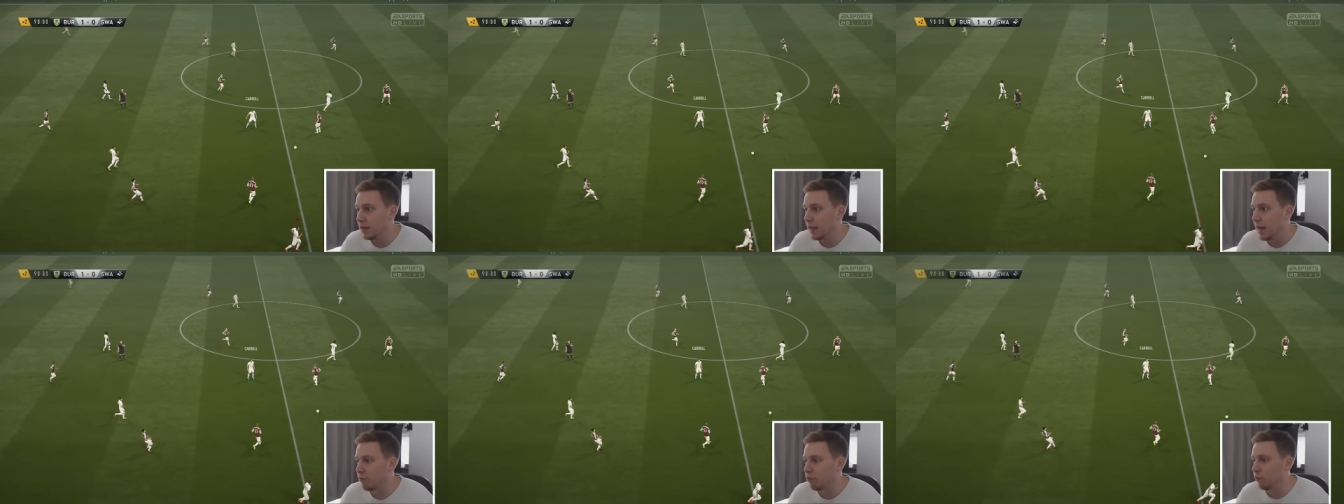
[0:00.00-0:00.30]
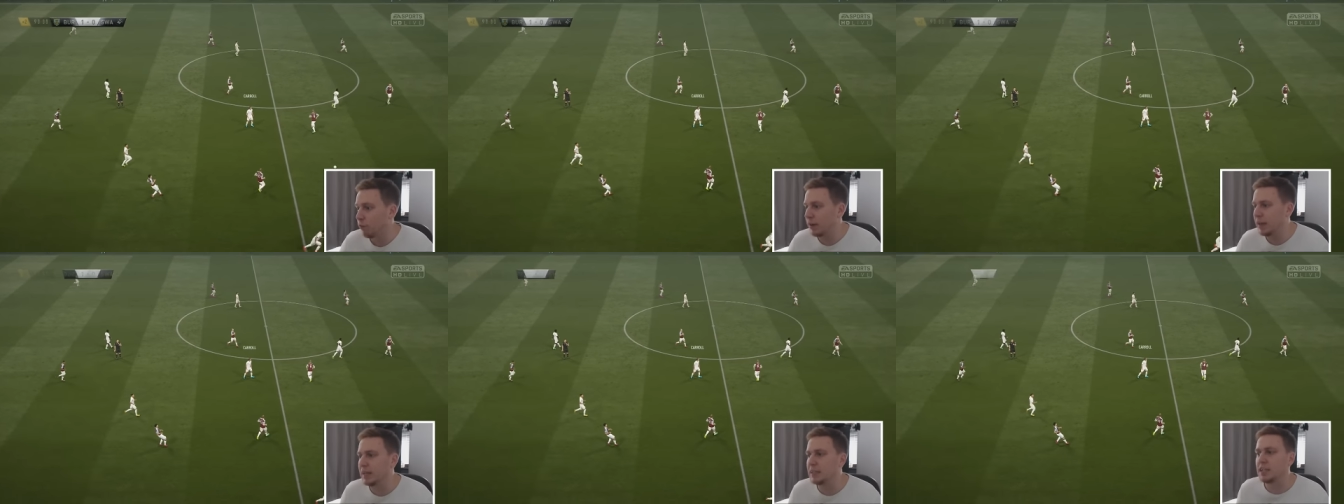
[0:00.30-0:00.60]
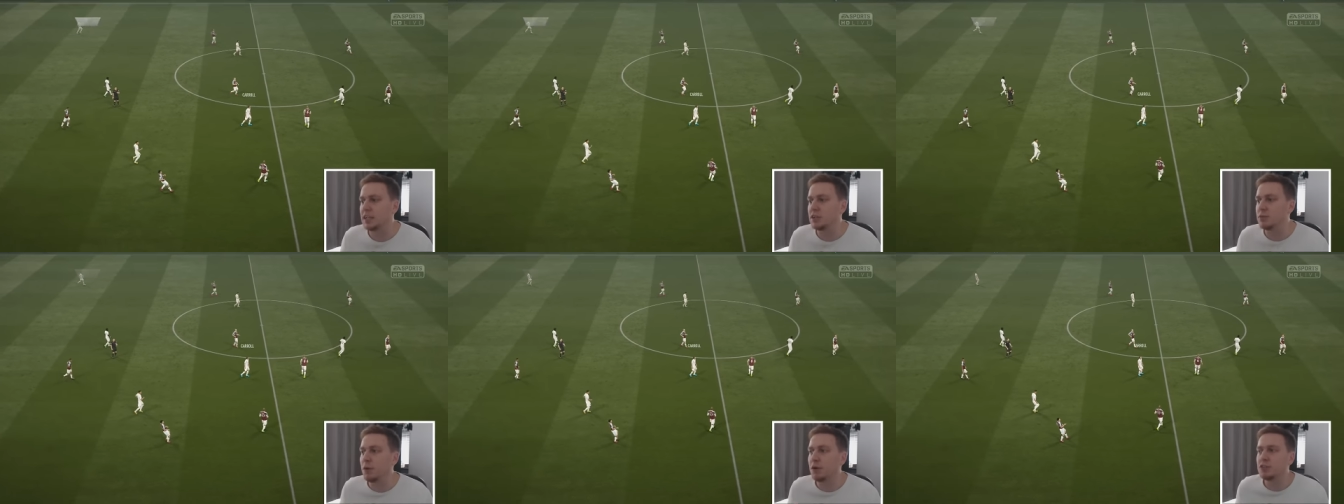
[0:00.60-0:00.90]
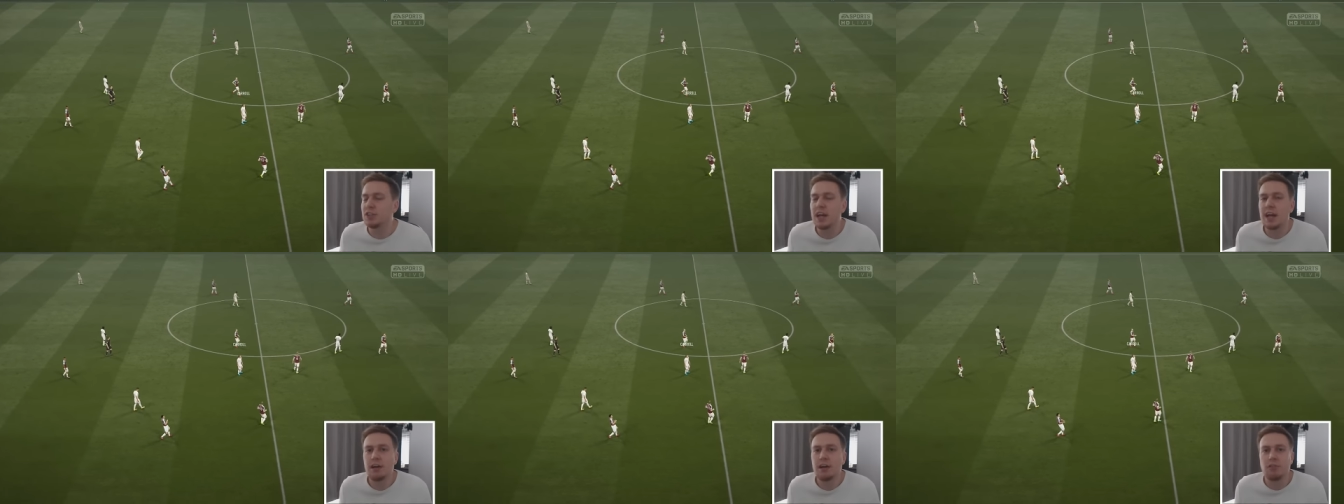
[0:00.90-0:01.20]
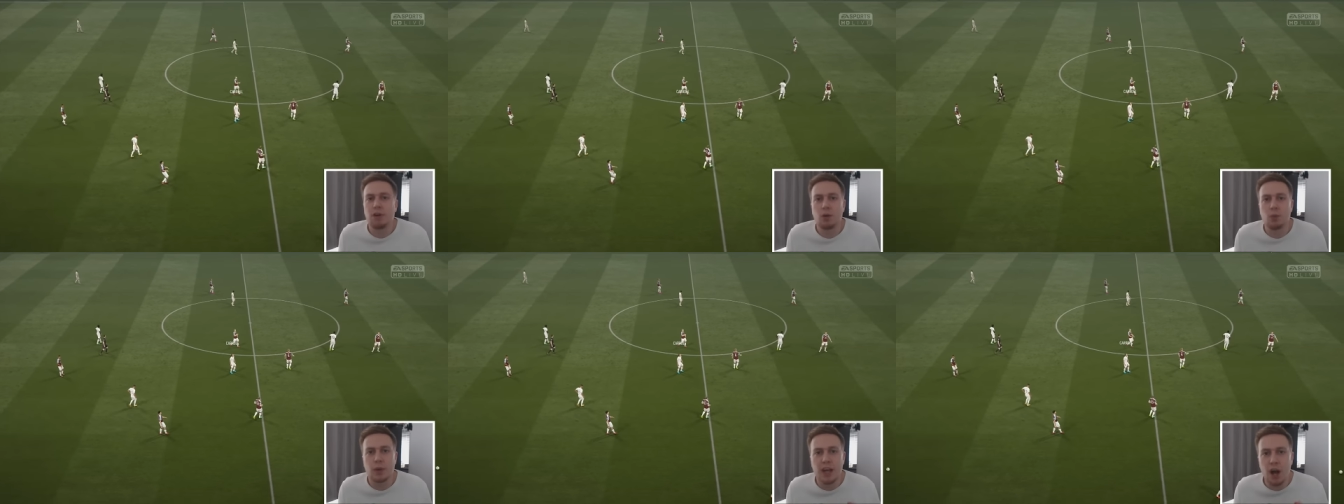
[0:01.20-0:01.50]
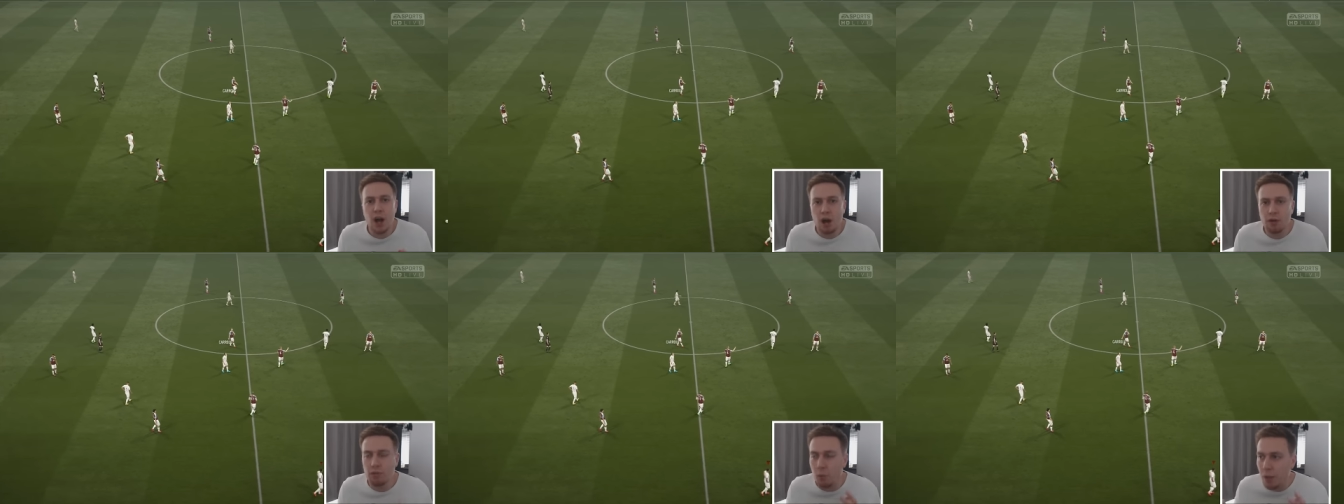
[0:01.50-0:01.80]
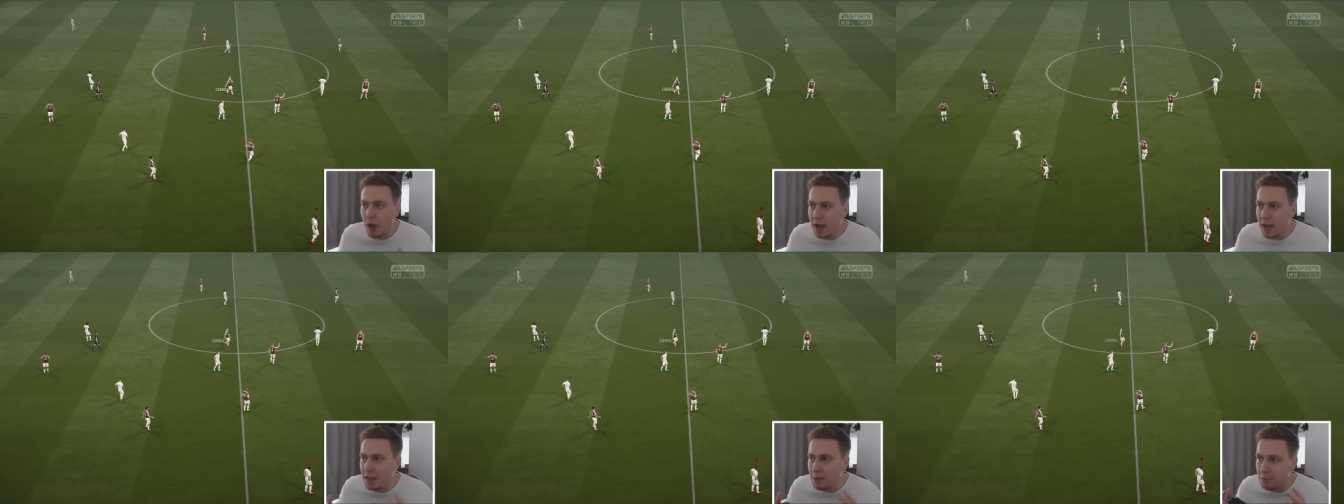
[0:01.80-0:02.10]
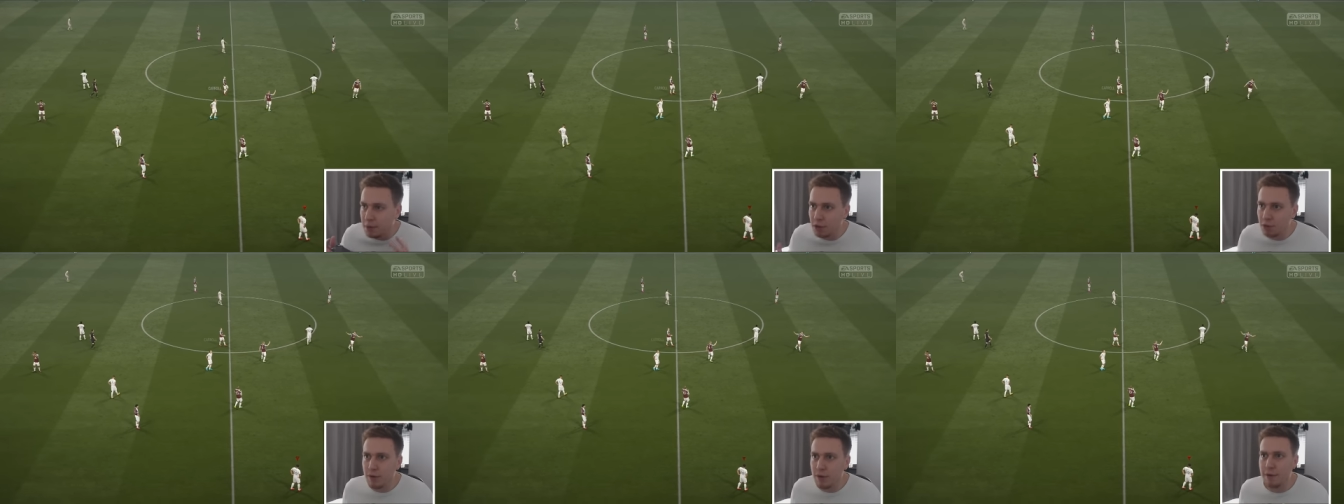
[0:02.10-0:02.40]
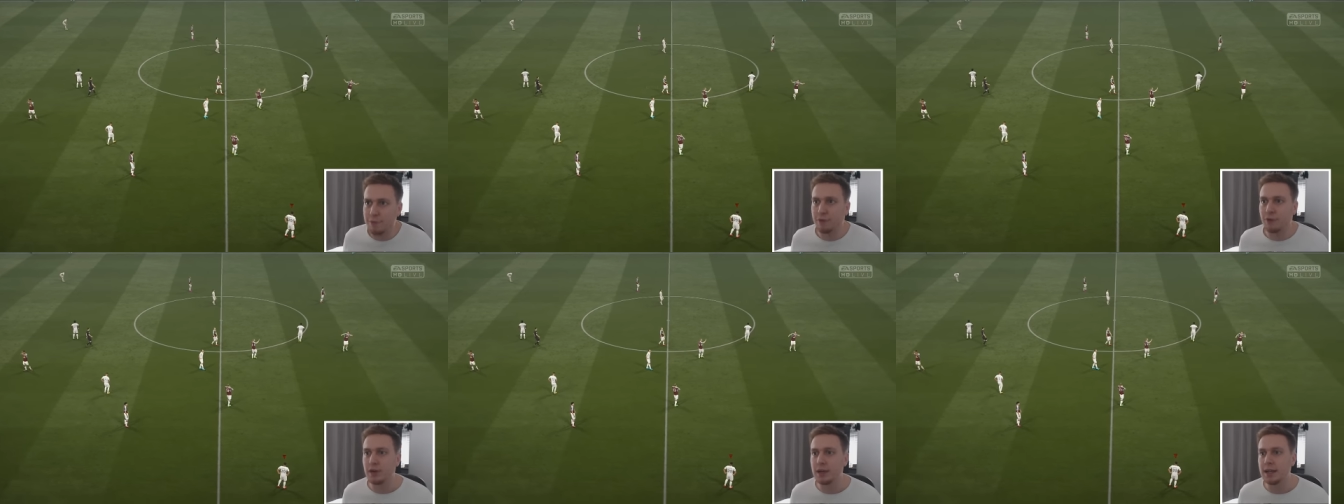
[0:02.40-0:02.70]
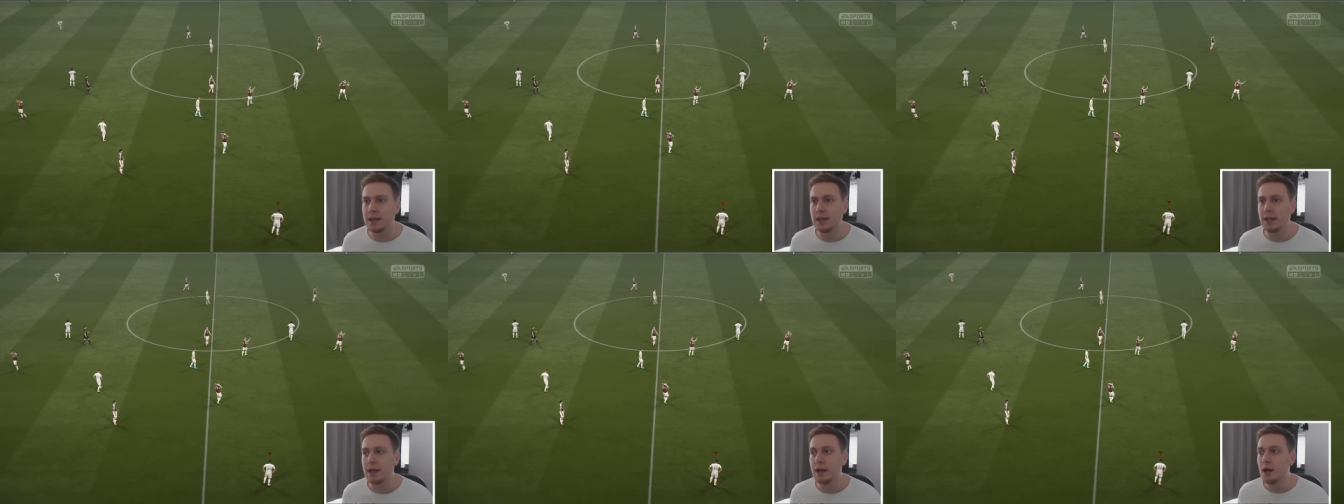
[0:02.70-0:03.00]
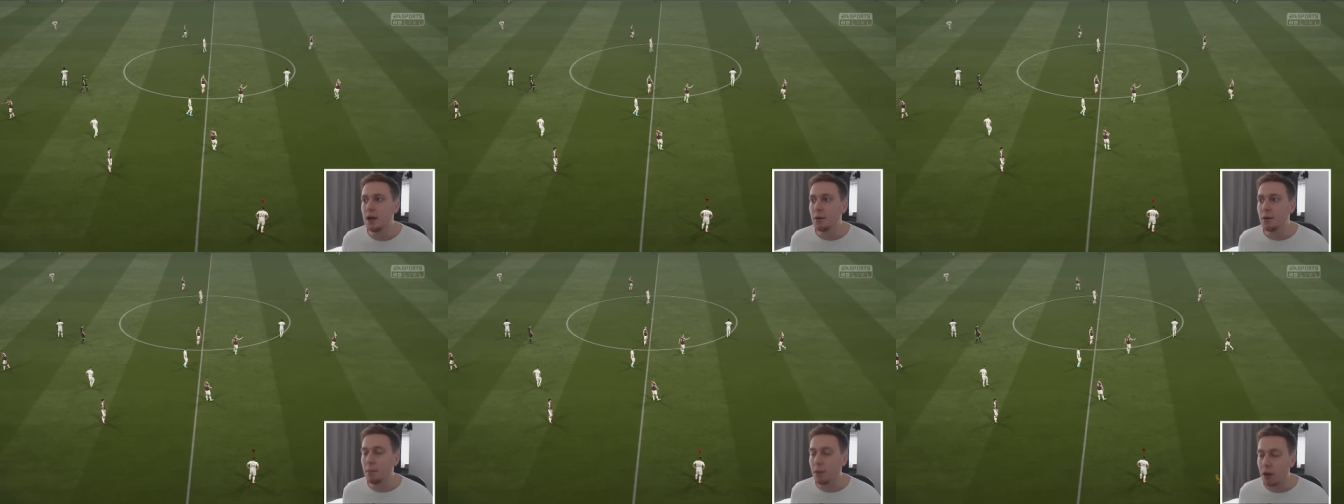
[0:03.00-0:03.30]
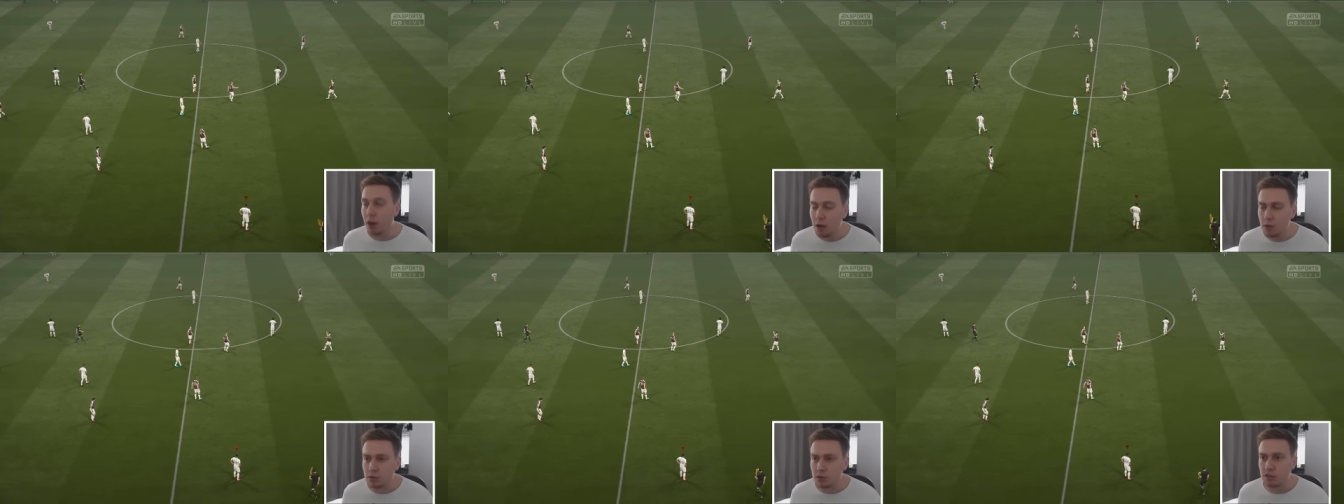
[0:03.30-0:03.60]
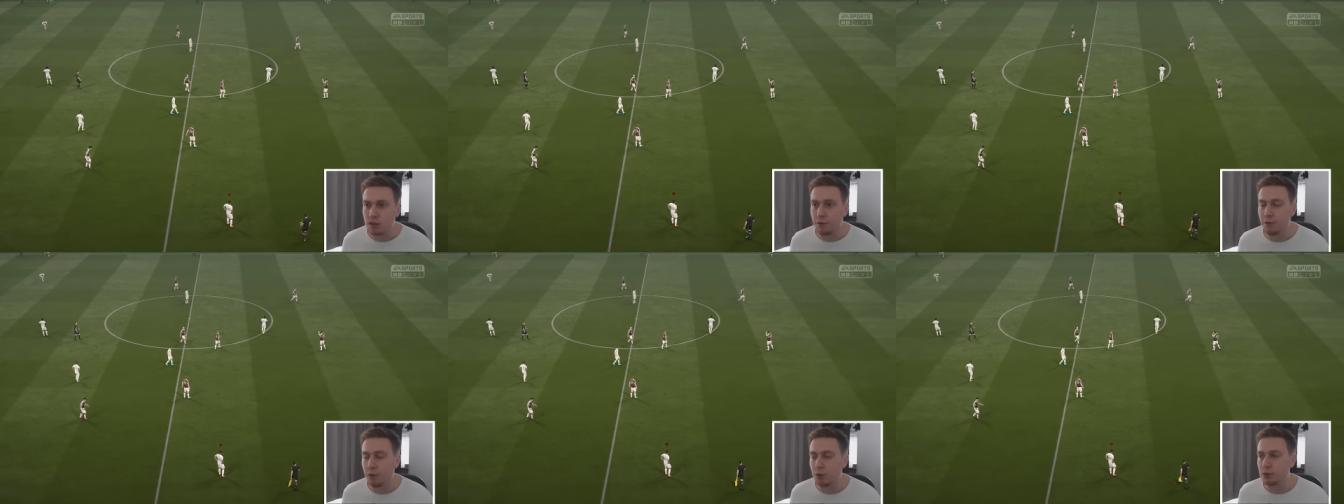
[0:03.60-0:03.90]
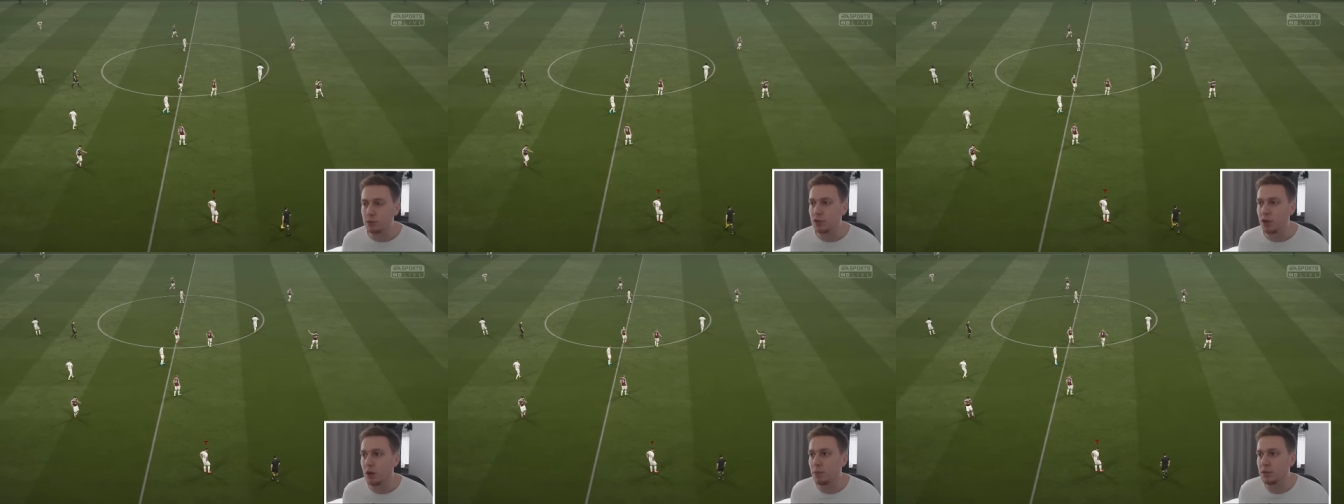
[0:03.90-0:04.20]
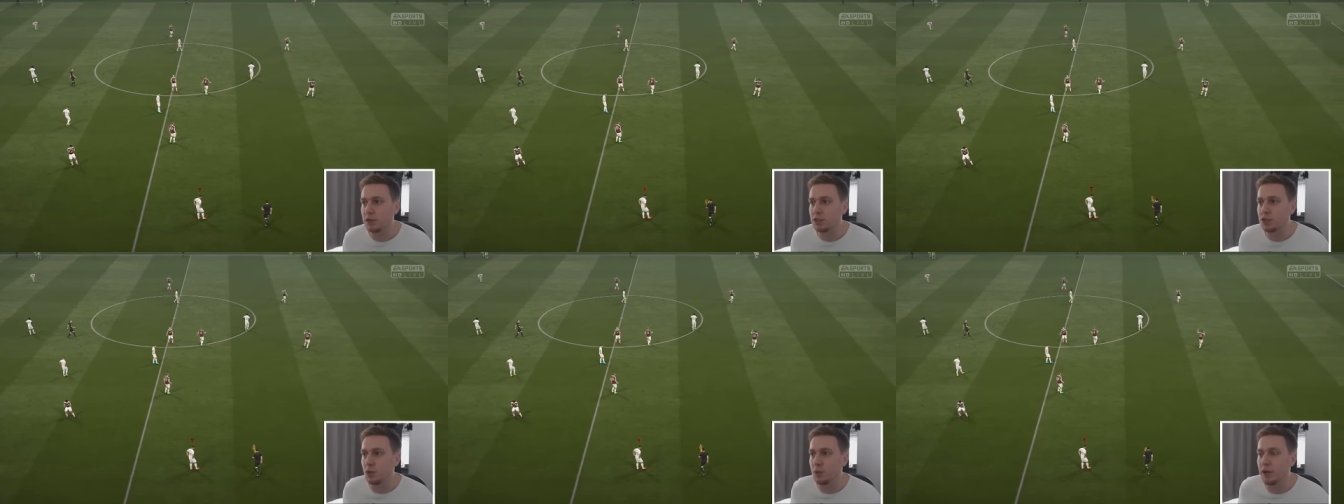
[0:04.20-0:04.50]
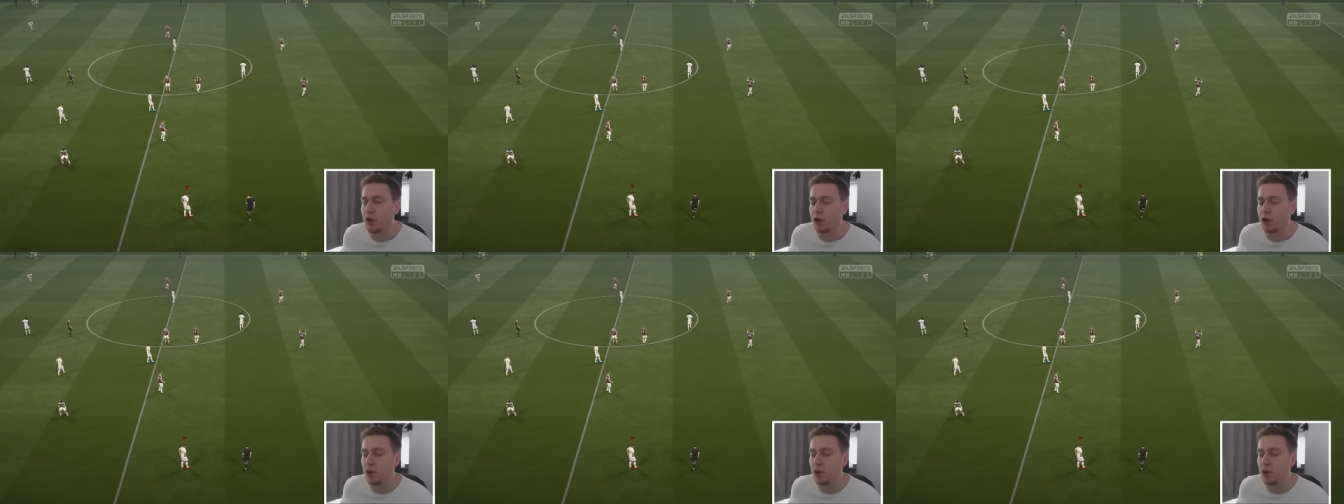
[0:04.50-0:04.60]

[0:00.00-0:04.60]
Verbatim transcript: Carroll releases Montero. We are away, but the referee blows the full-time whistle.